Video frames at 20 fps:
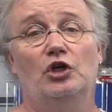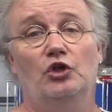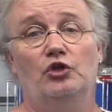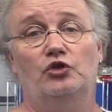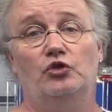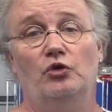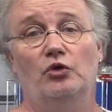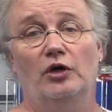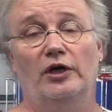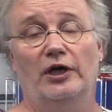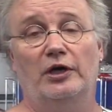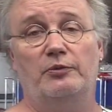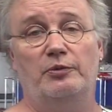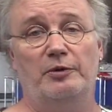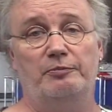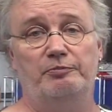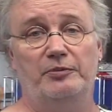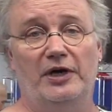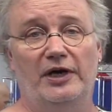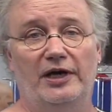to
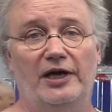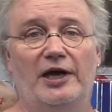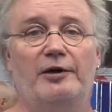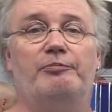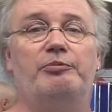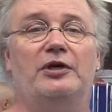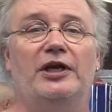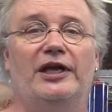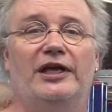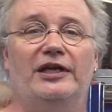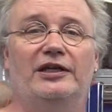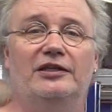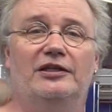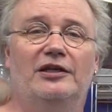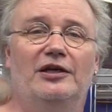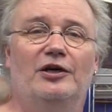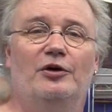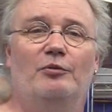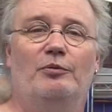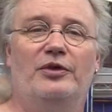equip my airplane
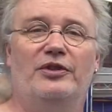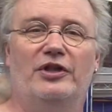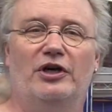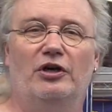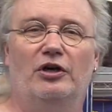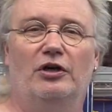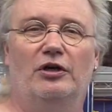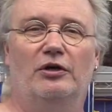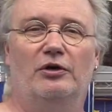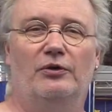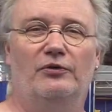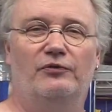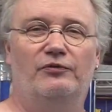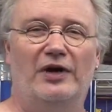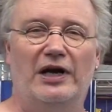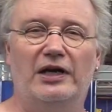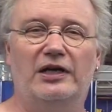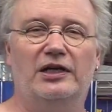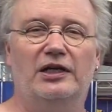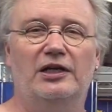with a
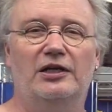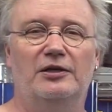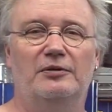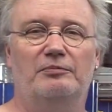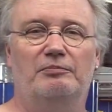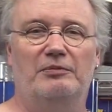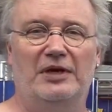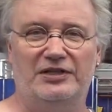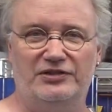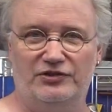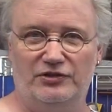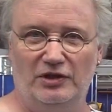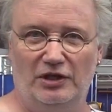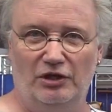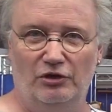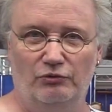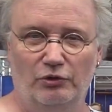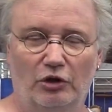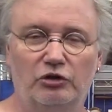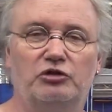Wankel
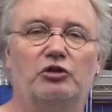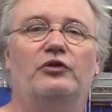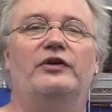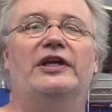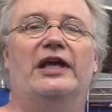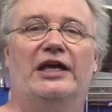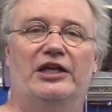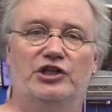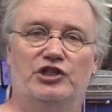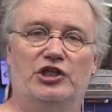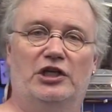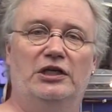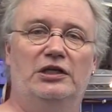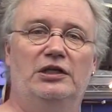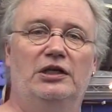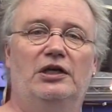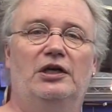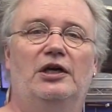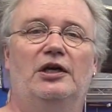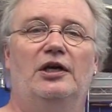Mazda rotary engine,
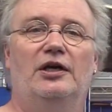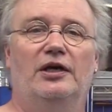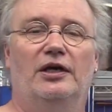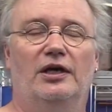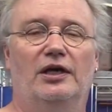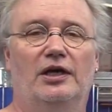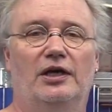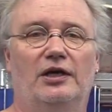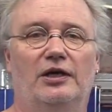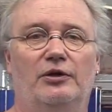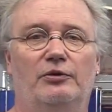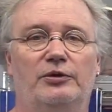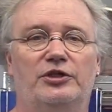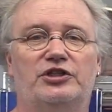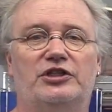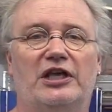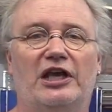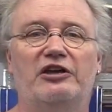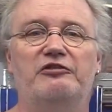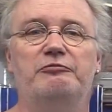
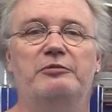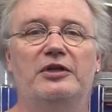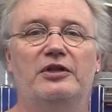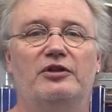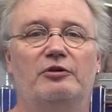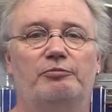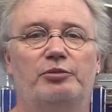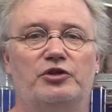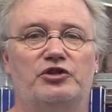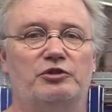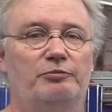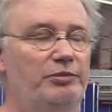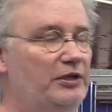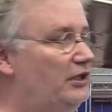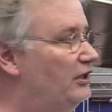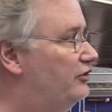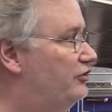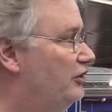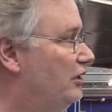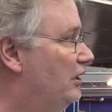which gave me the
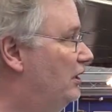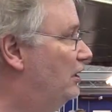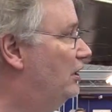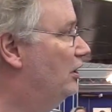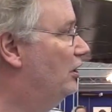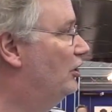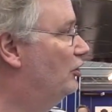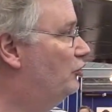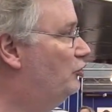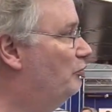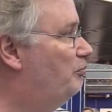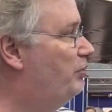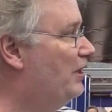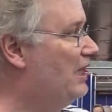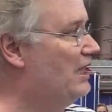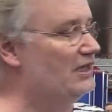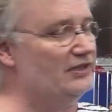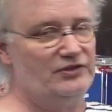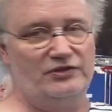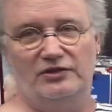possibility to
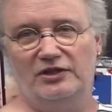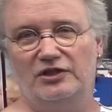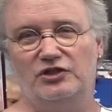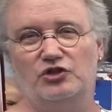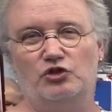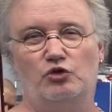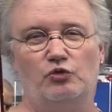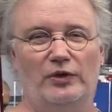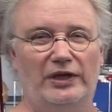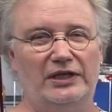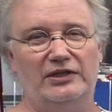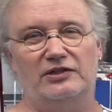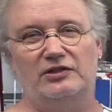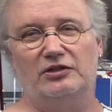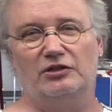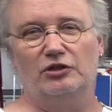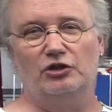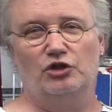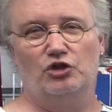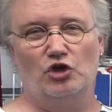pass the strict
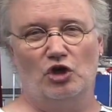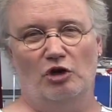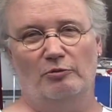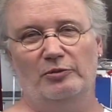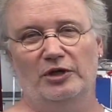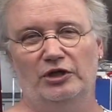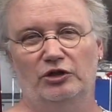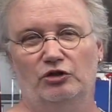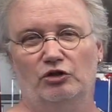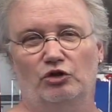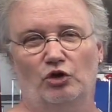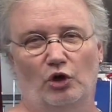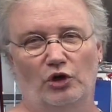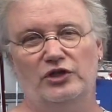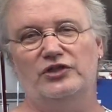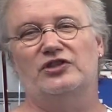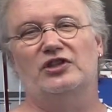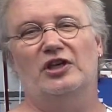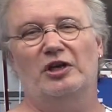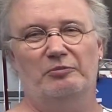German
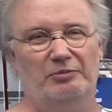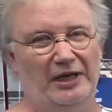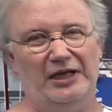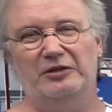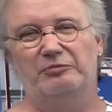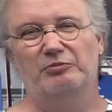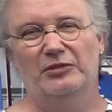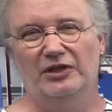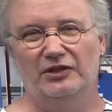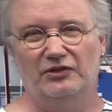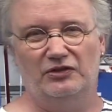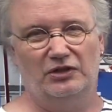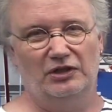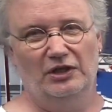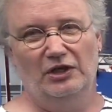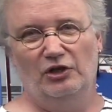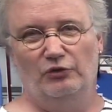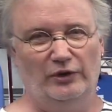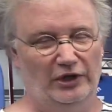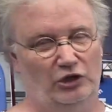noise abatement
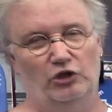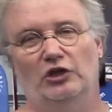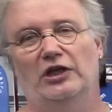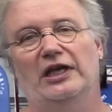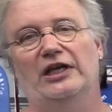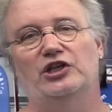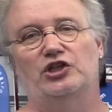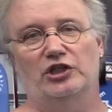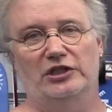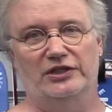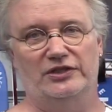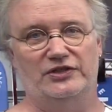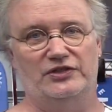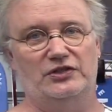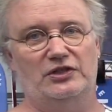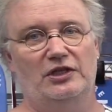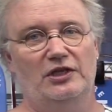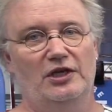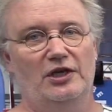regulations.